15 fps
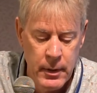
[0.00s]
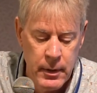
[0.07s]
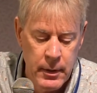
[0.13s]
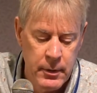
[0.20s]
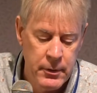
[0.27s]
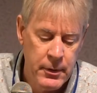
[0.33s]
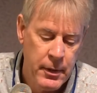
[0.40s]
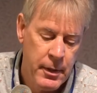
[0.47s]

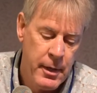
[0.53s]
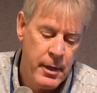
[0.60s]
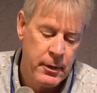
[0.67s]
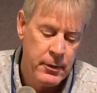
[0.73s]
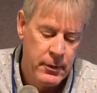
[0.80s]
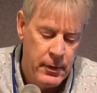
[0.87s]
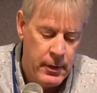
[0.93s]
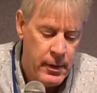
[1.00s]
is the
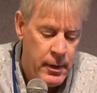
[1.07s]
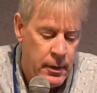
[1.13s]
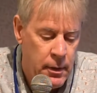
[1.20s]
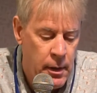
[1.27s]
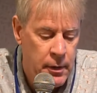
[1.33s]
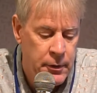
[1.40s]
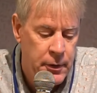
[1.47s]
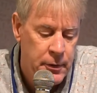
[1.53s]
next
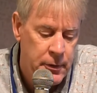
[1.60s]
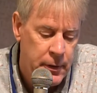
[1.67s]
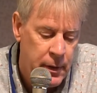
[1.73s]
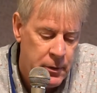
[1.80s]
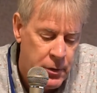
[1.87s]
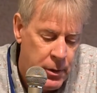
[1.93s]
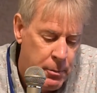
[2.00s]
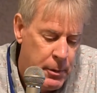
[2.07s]
largest
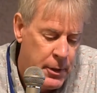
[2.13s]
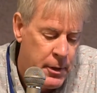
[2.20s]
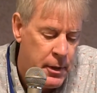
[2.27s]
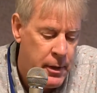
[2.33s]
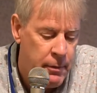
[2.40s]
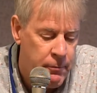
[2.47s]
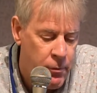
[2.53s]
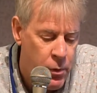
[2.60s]

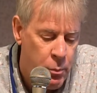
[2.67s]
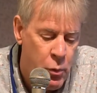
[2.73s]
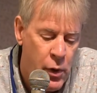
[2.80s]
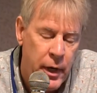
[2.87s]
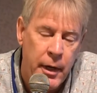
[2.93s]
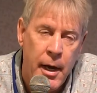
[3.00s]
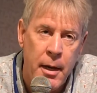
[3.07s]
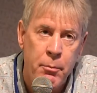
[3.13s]
contributor at
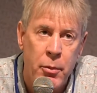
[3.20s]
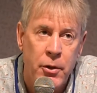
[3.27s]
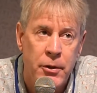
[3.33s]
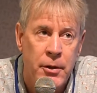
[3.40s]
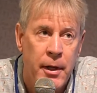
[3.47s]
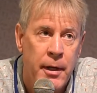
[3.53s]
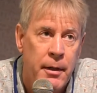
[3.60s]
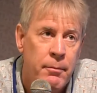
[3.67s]

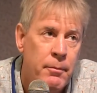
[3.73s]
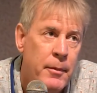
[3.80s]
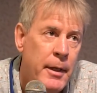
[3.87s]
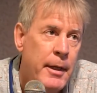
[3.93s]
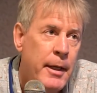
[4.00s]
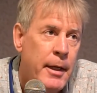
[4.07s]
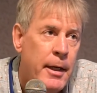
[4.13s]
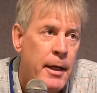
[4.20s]
4.9%.
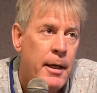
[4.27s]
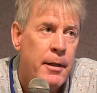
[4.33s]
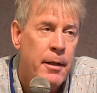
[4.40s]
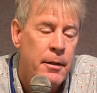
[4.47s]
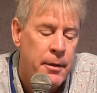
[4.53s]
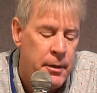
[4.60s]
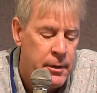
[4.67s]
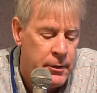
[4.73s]
And
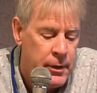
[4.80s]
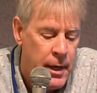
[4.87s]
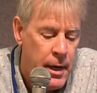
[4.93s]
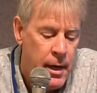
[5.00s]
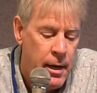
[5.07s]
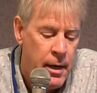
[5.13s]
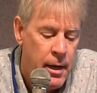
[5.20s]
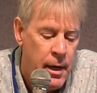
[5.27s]
then there's
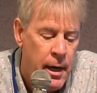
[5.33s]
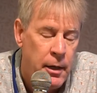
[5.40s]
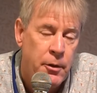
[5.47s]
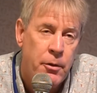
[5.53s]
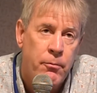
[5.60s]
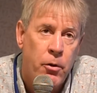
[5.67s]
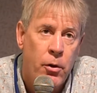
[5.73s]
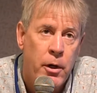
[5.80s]

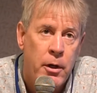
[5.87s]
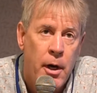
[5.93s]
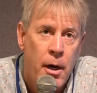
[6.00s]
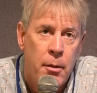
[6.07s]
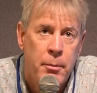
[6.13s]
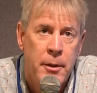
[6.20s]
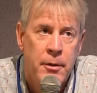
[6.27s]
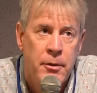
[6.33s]

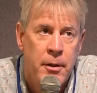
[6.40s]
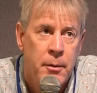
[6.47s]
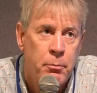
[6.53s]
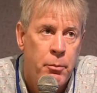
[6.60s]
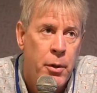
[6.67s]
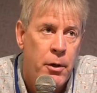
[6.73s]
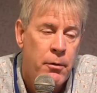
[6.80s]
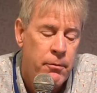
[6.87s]
hydrofluorocarbons and
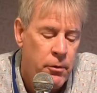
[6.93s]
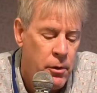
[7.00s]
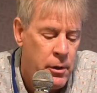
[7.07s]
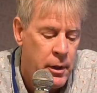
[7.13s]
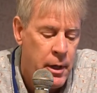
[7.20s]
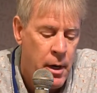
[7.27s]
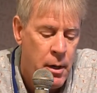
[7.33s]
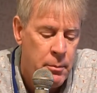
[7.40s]

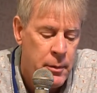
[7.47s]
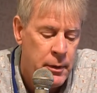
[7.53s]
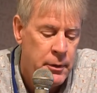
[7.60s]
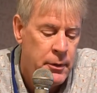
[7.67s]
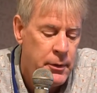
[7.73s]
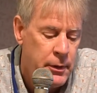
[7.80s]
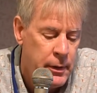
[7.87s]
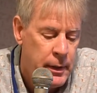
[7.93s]

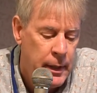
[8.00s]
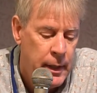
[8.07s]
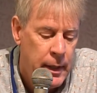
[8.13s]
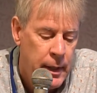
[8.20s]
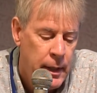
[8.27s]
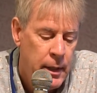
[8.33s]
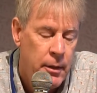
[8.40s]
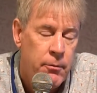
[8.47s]
perfluorocarbons
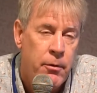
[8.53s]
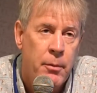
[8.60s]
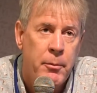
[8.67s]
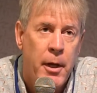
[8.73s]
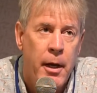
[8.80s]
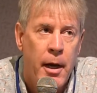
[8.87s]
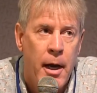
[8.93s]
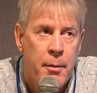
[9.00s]
from
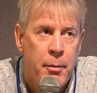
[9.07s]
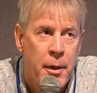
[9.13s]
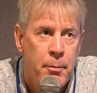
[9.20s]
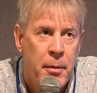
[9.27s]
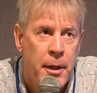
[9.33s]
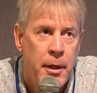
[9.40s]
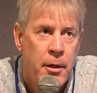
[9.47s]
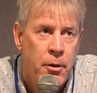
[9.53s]
the
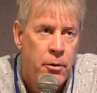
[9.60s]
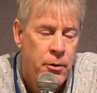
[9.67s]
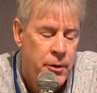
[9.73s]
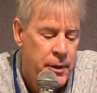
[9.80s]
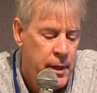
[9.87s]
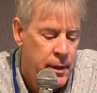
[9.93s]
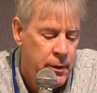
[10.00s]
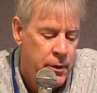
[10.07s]
IPPU
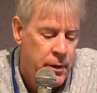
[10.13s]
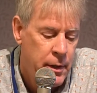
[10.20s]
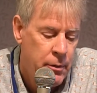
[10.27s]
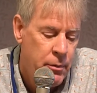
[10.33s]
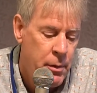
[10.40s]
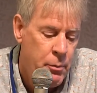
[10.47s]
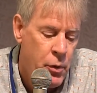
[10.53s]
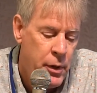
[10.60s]
sector at
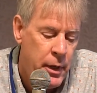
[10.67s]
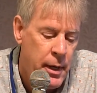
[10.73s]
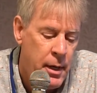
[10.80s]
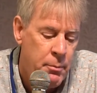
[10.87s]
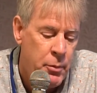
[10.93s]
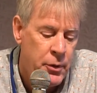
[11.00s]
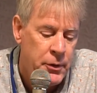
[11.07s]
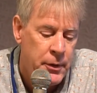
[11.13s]

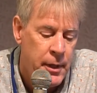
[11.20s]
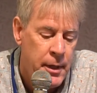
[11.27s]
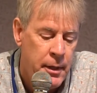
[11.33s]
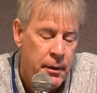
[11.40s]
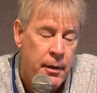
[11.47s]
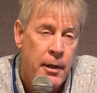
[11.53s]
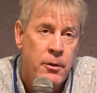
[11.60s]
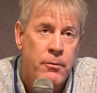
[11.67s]
3.9%,
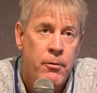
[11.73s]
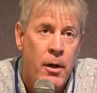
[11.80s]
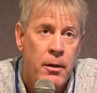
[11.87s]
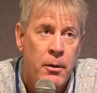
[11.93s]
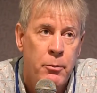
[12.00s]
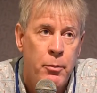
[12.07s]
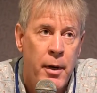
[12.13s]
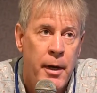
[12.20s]
and that's
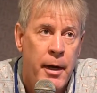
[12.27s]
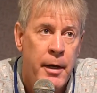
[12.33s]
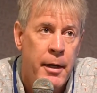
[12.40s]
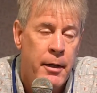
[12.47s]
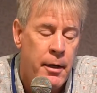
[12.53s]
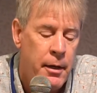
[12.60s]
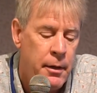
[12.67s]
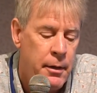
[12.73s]
followed by
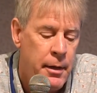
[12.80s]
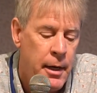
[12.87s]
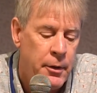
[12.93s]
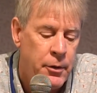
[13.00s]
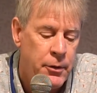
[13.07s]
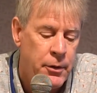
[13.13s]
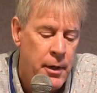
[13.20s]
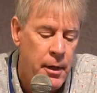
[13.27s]

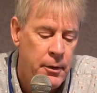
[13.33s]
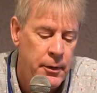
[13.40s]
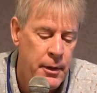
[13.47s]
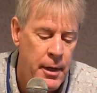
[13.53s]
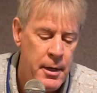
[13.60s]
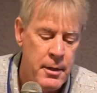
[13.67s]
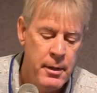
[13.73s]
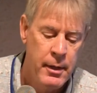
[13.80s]
nitrous
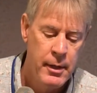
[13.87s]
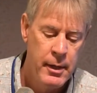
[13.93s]
oxide